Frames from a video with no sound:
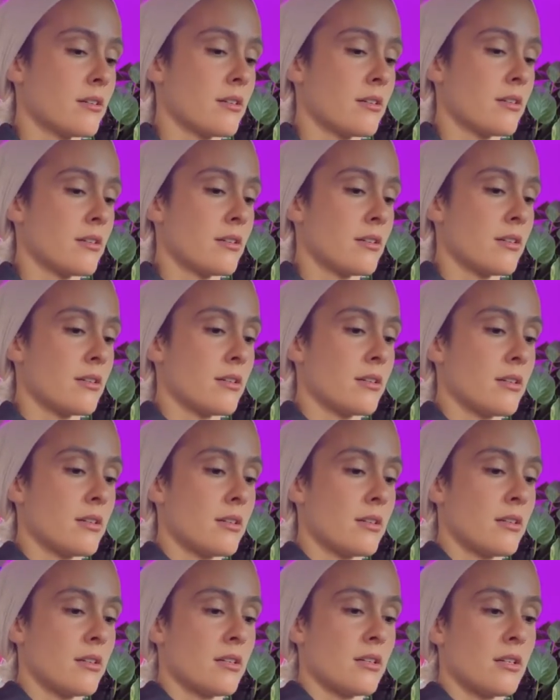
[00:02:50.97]

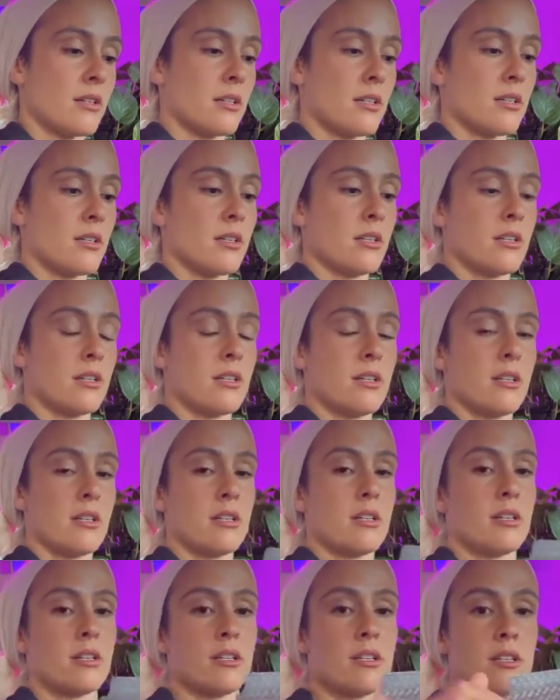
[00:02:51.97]

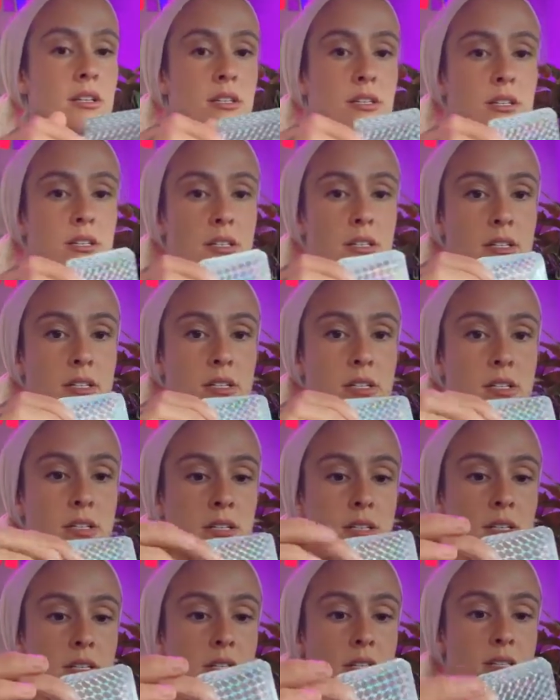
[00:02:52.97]

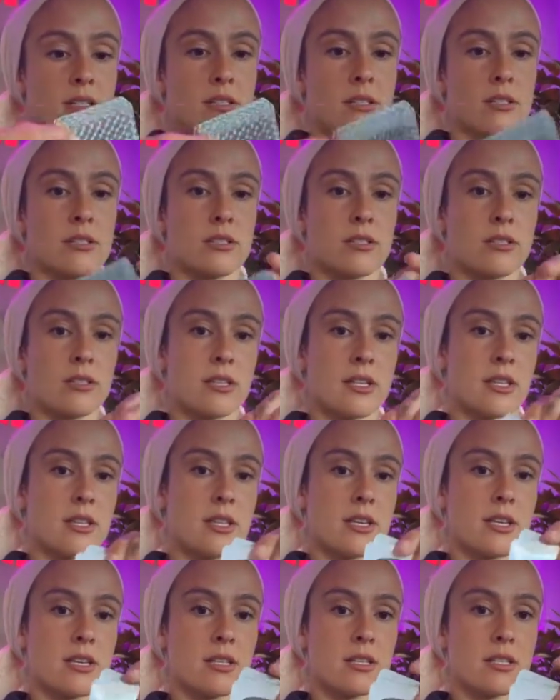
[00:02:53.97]
[no speech]